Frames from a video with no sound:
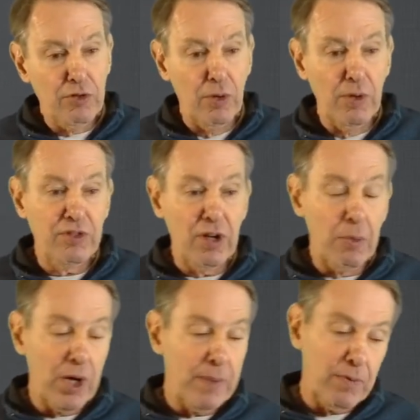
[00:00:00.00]
So in
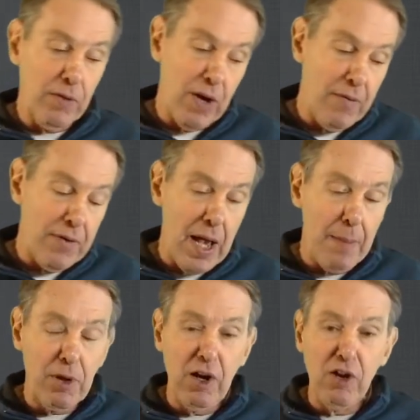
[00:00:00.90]
summary, if you have any
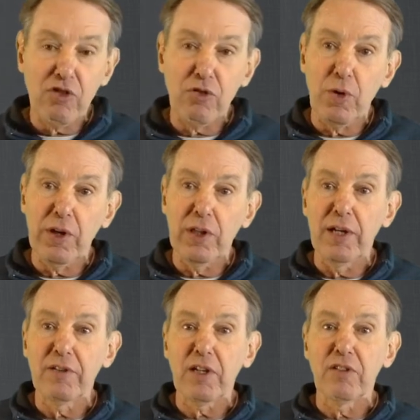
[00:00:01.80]
applications where you'd
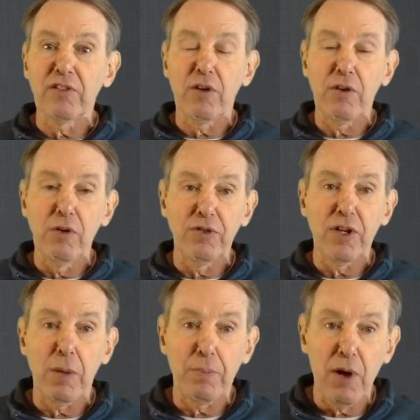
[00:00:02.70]
like to consider
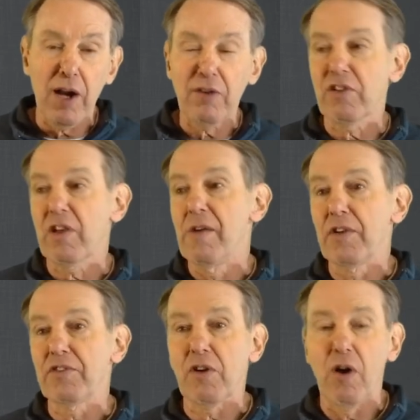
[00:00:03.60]
using our products,
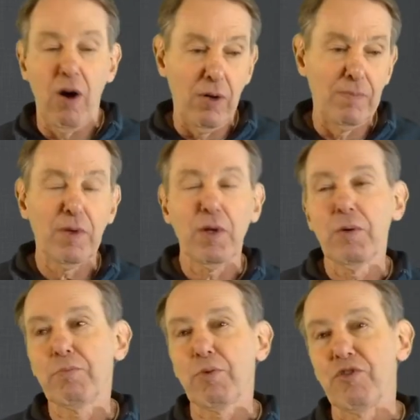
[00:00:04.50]
give us a call.
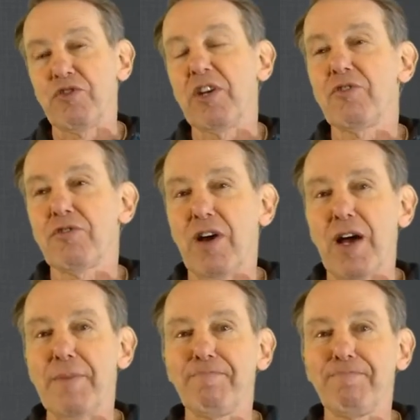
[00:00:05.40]
Appreciate your
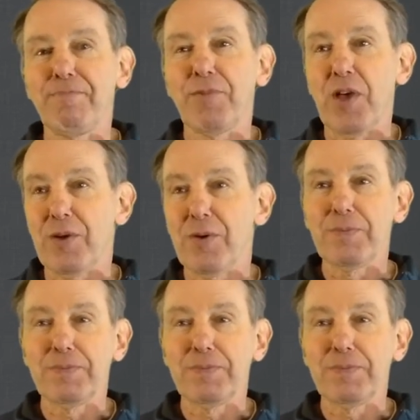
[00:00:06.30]
time. Thank